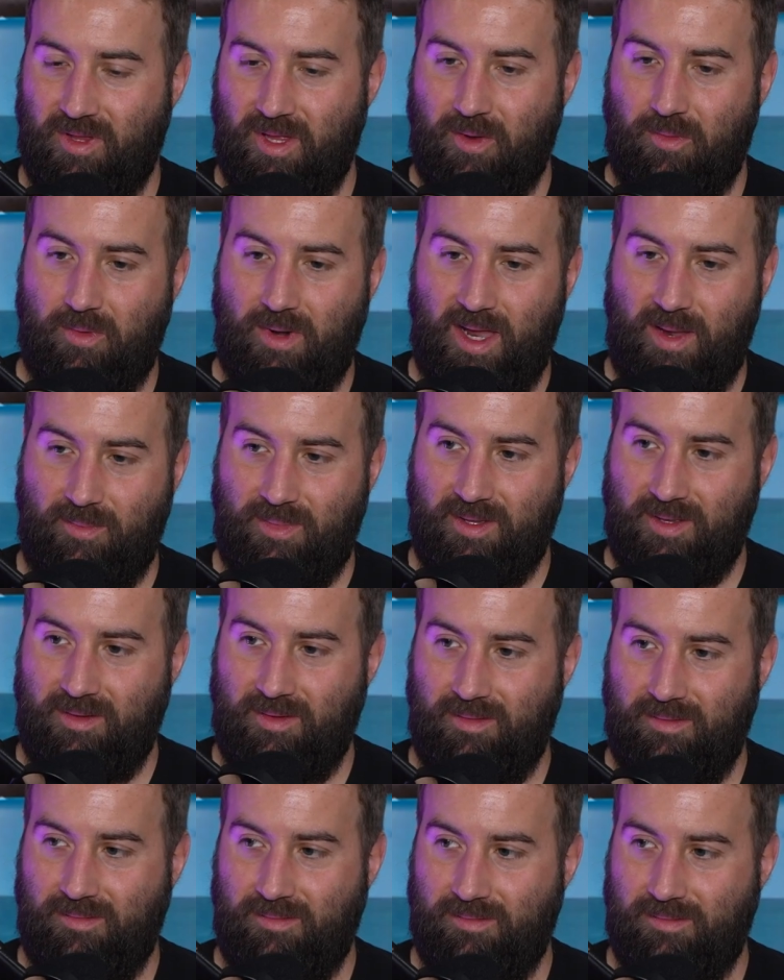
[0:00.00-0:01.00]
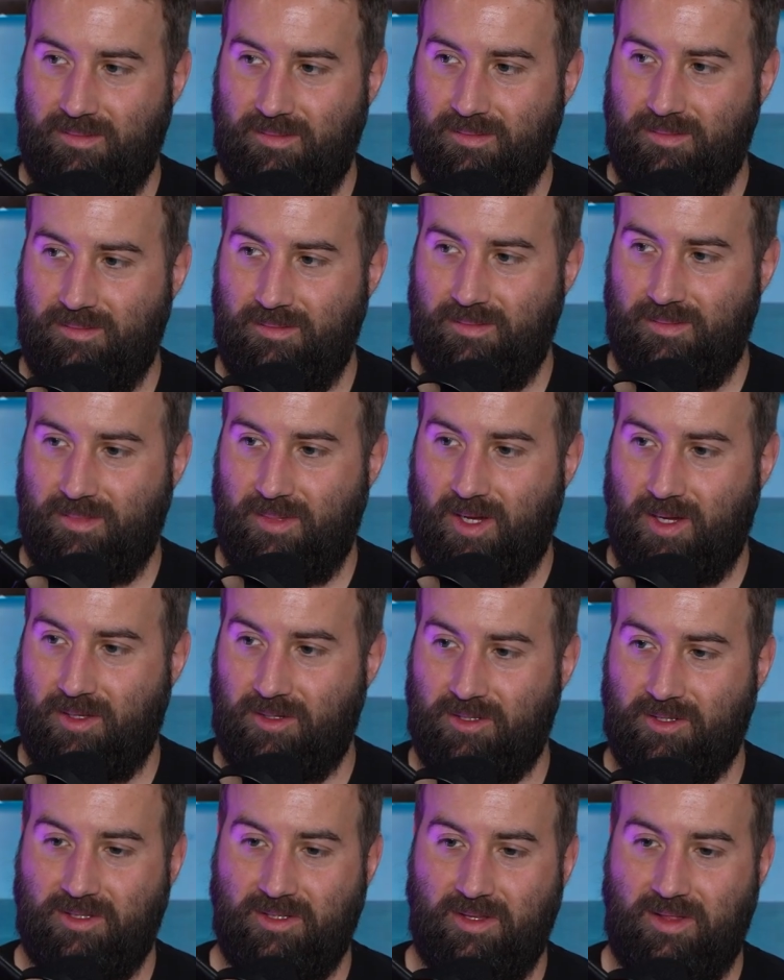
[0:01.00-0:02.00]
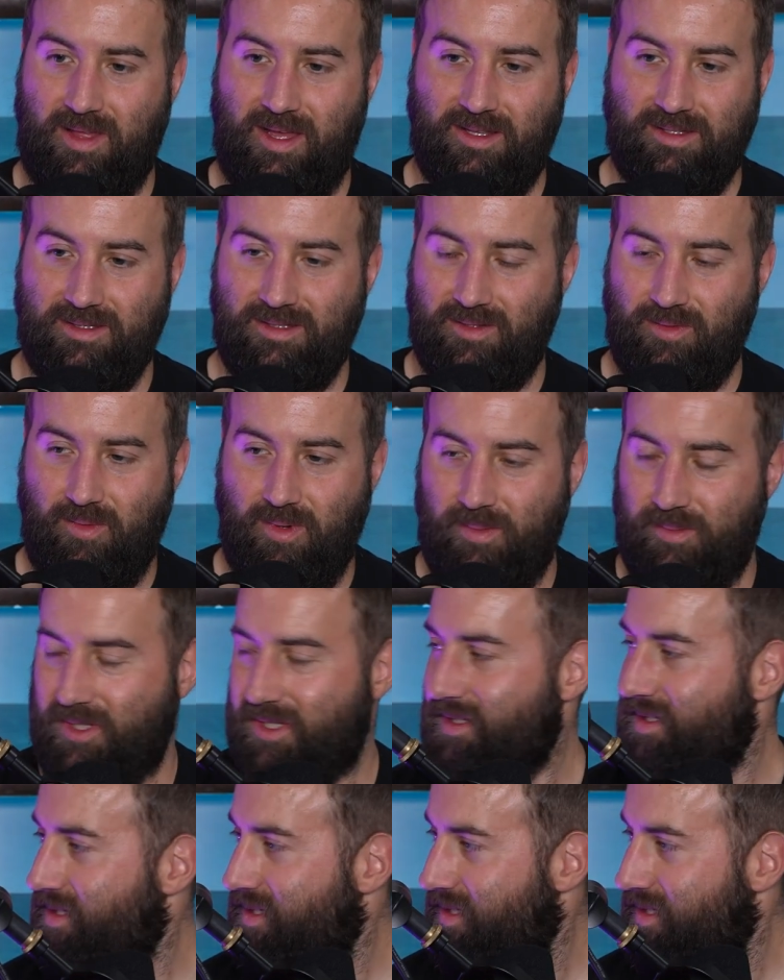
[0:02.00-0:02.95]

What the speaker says: they raped hundreds of thousands of women,